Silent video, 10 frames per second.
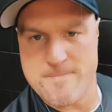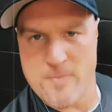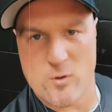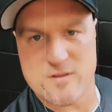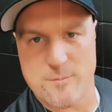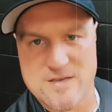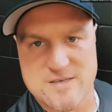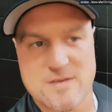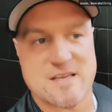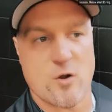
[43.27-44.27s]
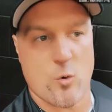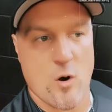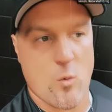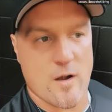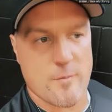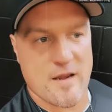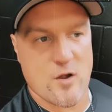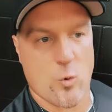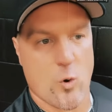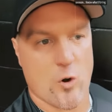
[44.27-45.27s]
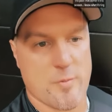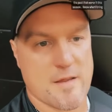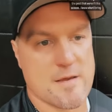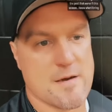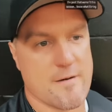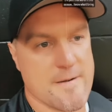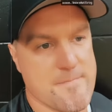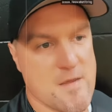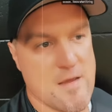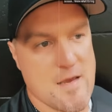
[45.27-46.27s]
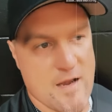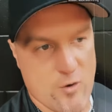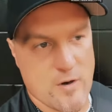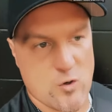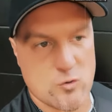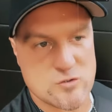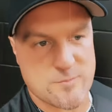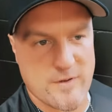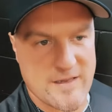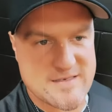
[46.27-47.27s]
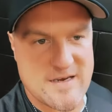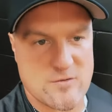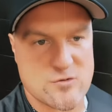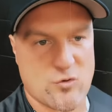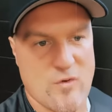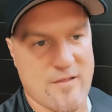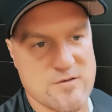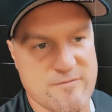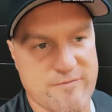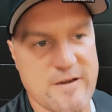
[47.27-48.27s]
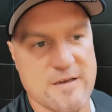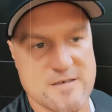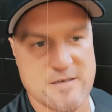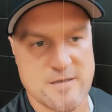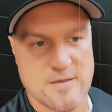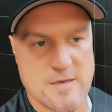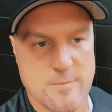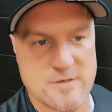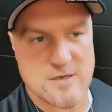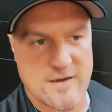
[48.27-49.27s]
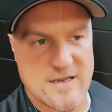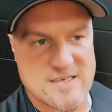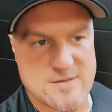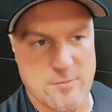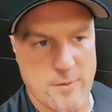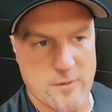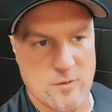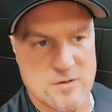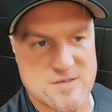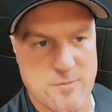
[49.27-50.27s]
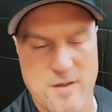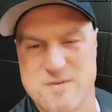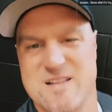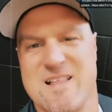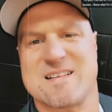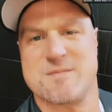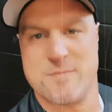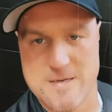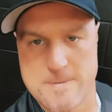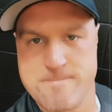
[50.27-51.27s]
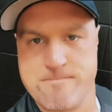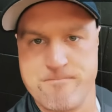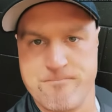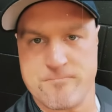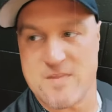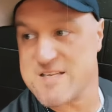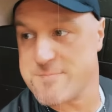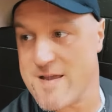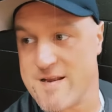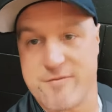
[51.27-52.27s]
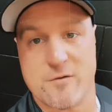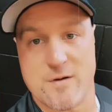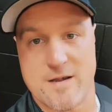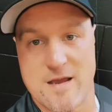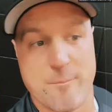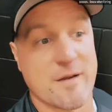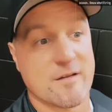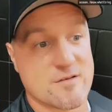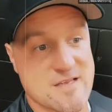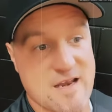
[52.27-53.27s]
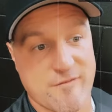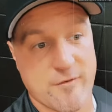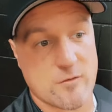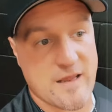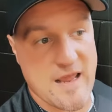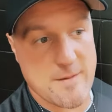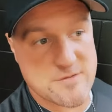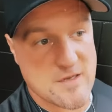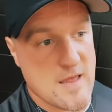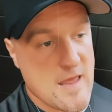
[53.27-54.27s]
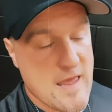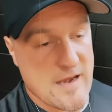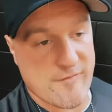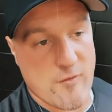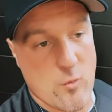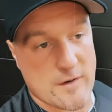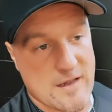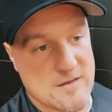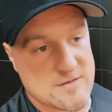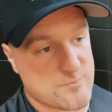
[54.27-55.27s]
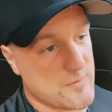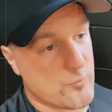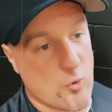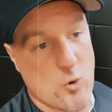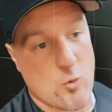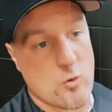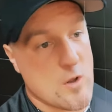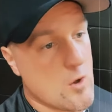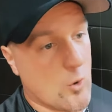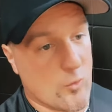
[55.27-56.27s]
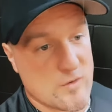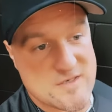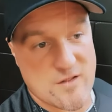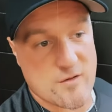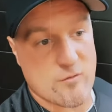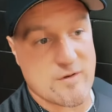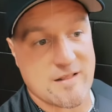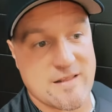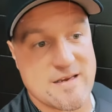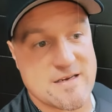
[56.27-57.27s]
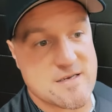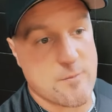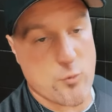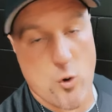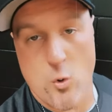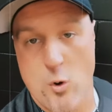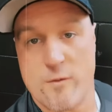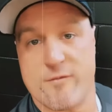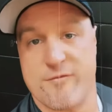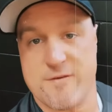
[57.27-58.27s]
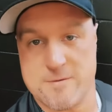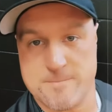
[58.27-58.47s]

I want the best of the best. I know where I want to be. I know where I ought to be. All right? I know my goal is to play against the Arizona Rattlers in Phoenix. Sunday, I see my partner, girls, and play. It means a lot to me. That's my NFL right now. I've been to those NFL camps, NFL workouts, been pro, all these other arena leagues, pro on off the field.